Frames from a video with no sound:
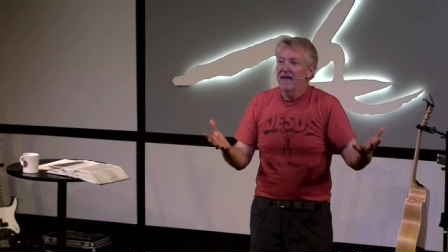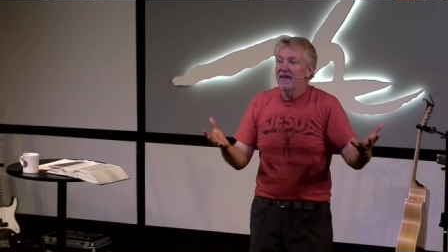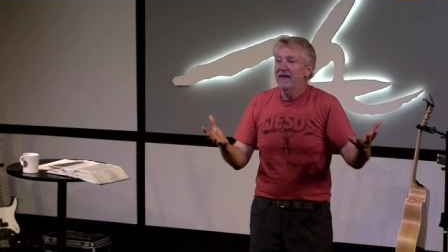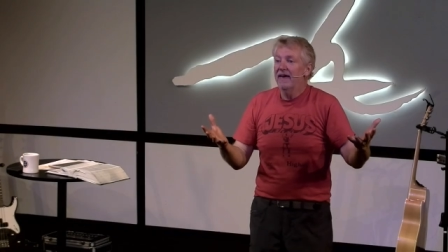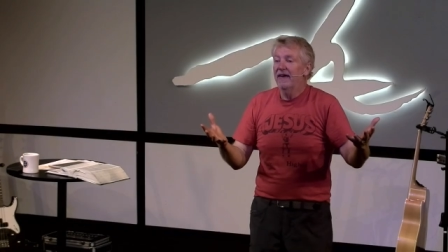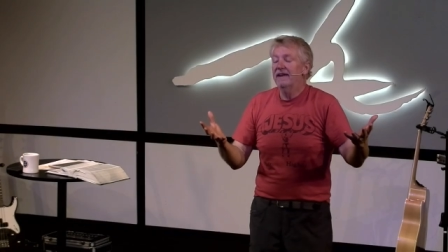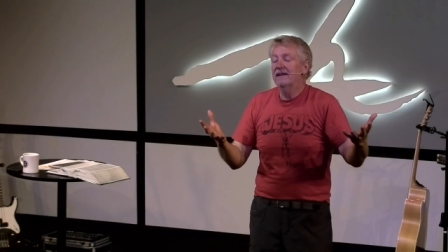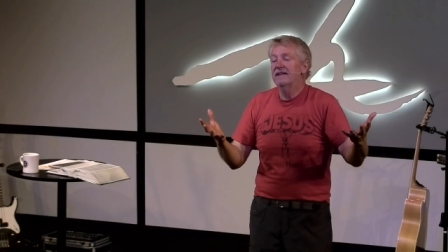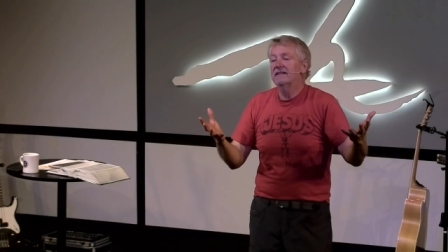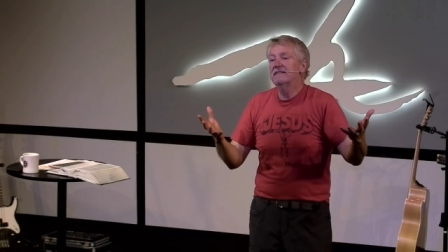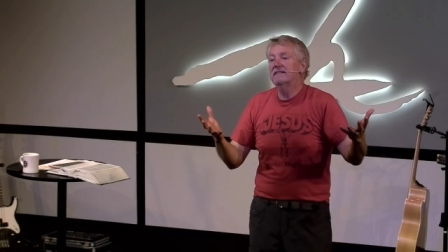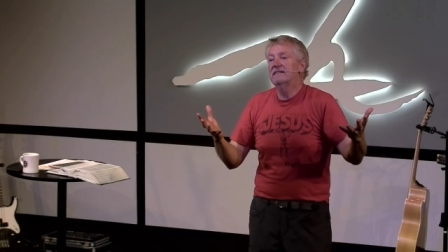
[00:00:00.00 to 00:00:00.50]

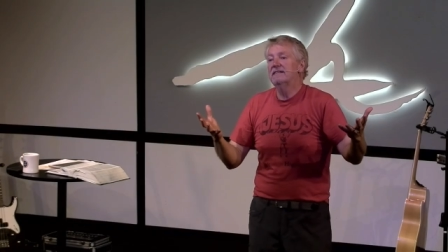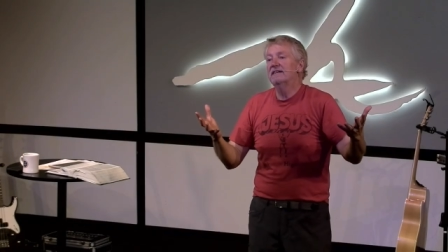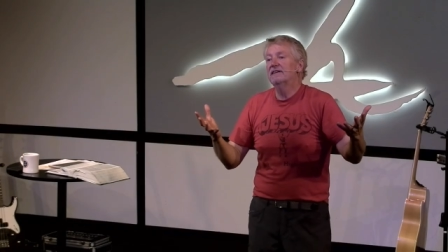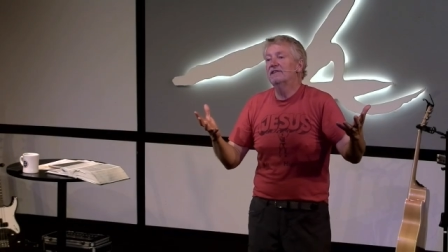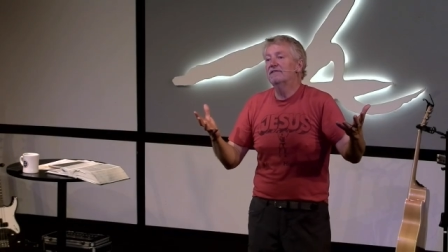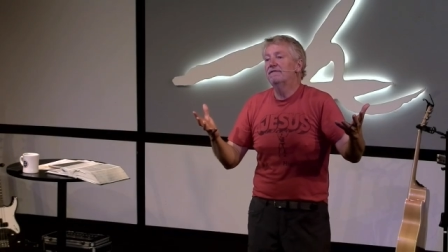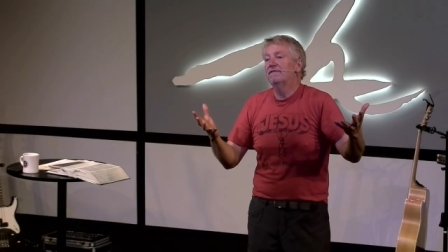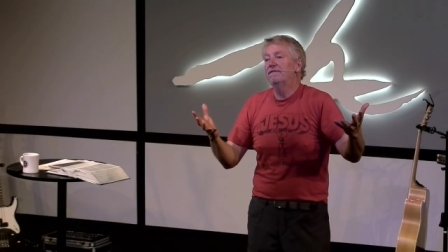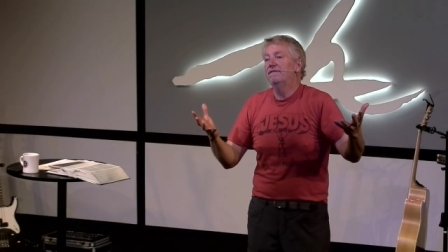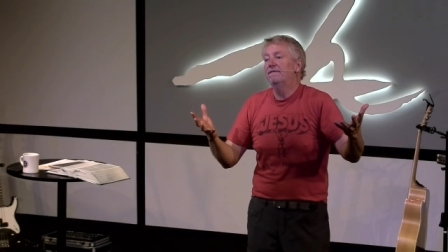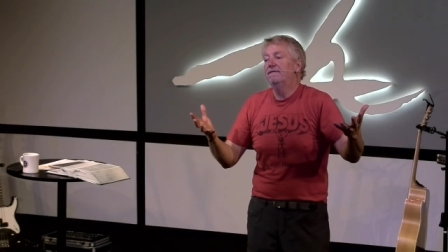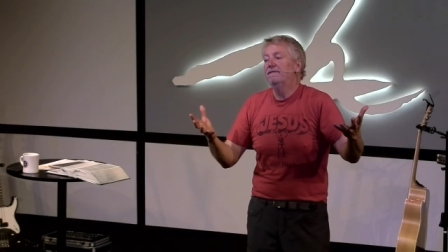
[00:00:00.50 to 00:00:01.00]
It
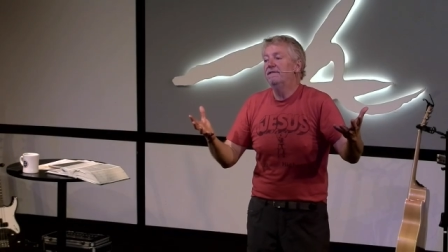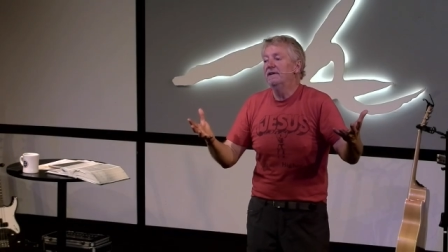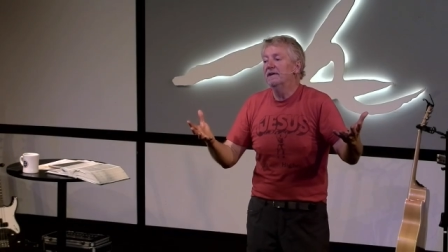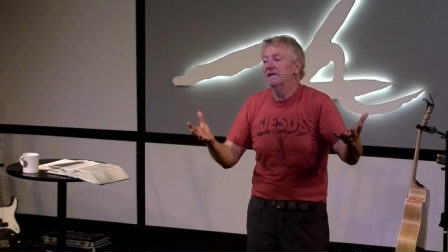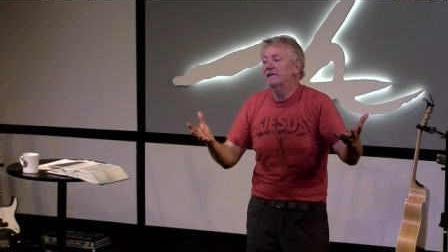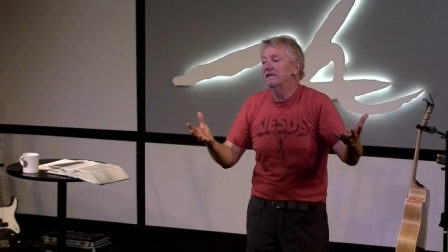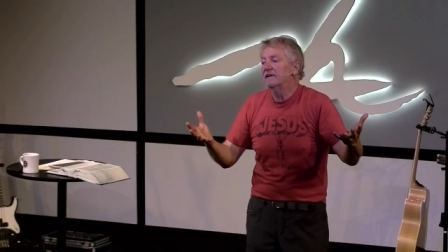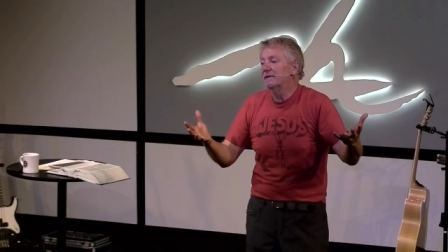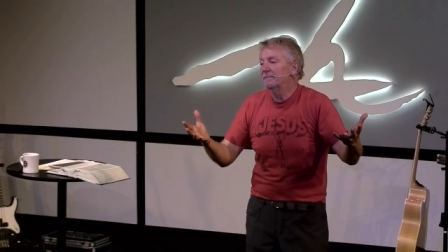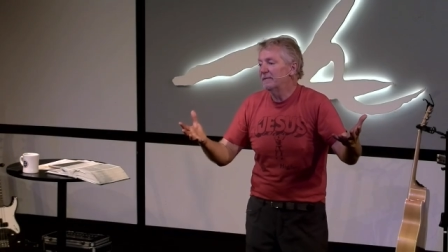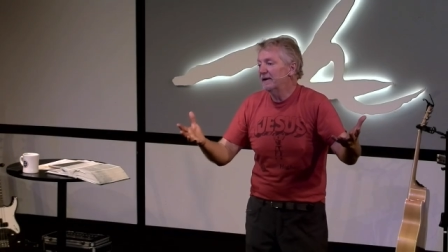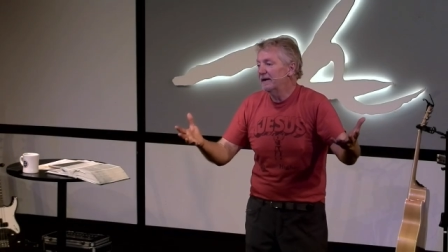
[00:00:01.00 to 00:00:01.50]
instilled
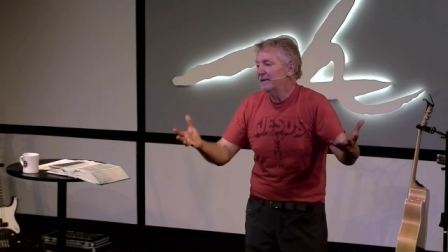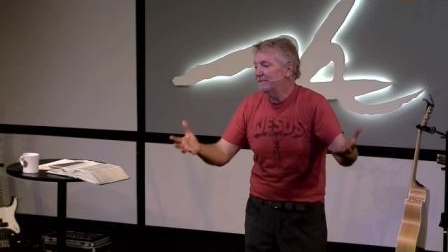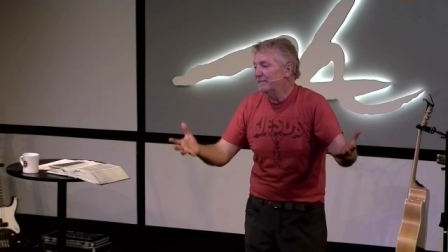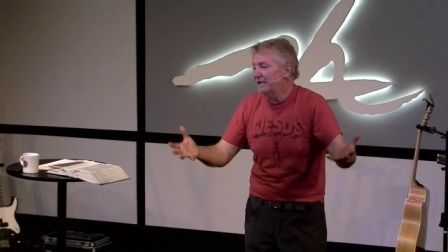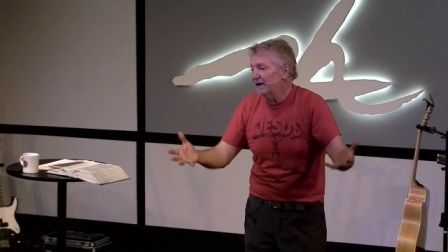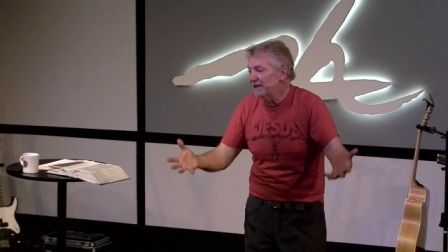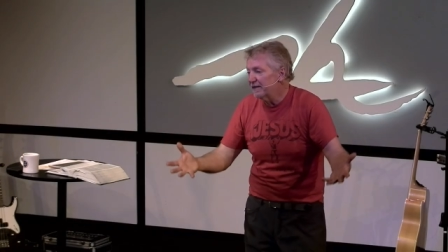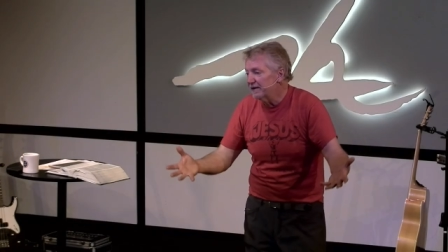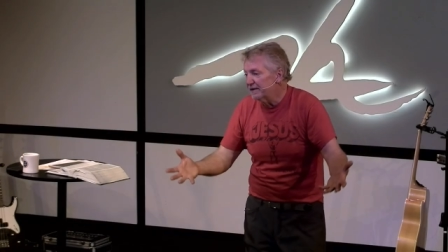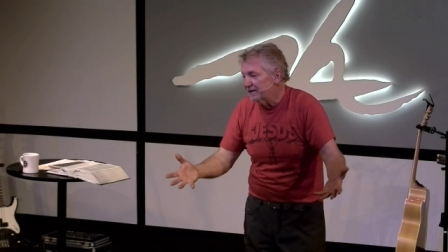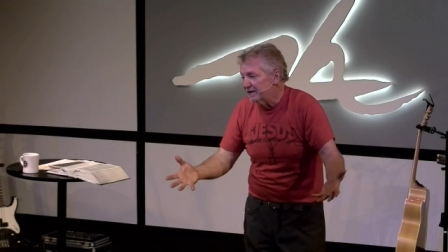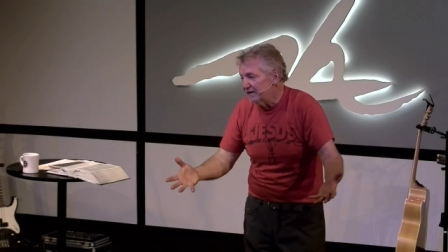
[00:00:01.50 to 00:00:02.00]
fear in my
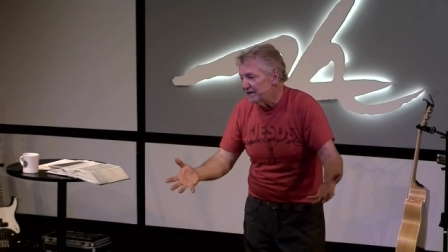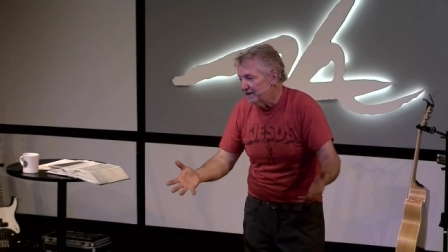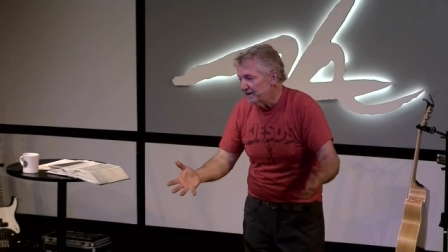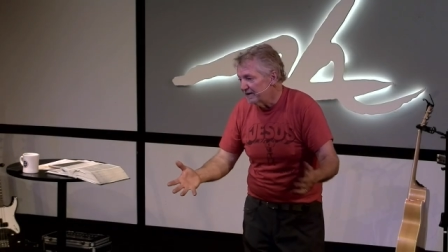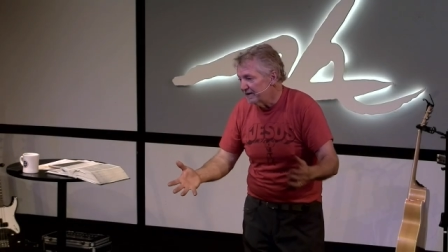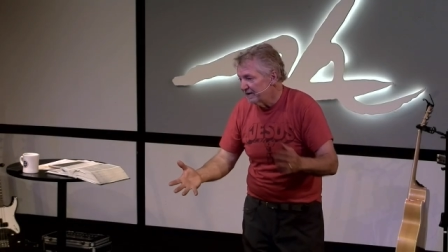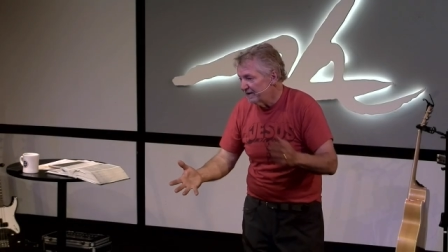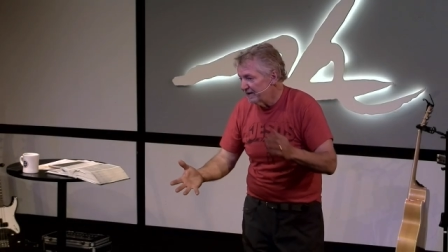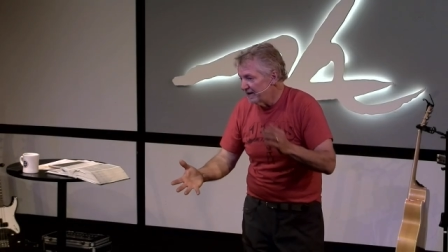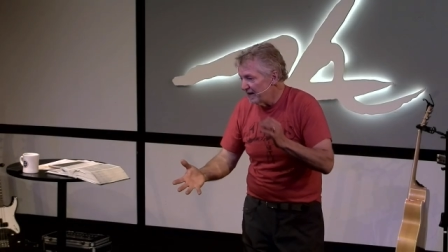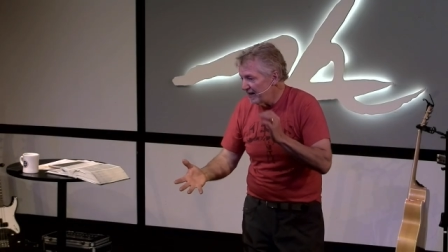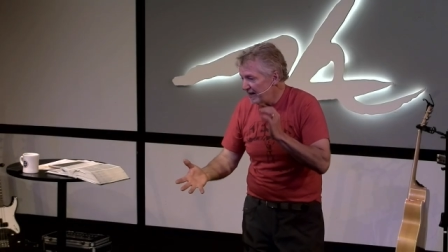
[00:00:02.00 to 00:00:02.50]
mother.